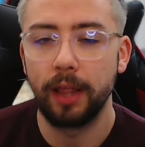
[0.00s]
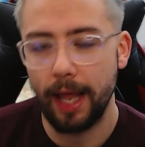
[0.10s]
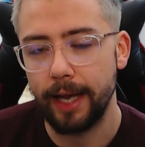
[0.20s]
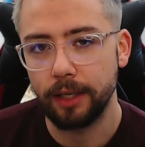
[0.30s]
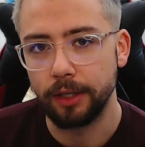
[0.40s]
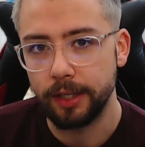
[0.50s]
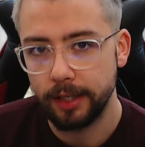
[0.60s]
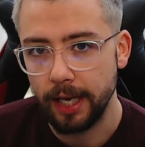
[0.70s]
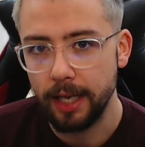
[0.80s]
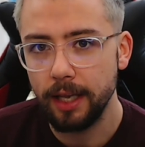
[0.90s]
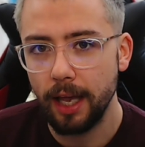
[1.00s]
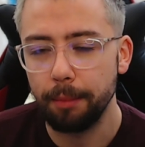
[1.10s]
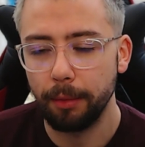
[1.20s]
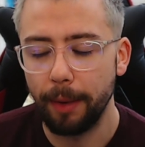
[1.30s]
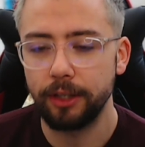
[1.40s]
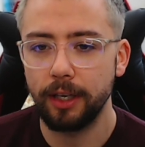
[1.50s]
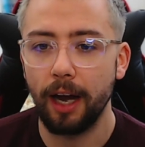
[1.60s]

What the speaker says: like to see implemented,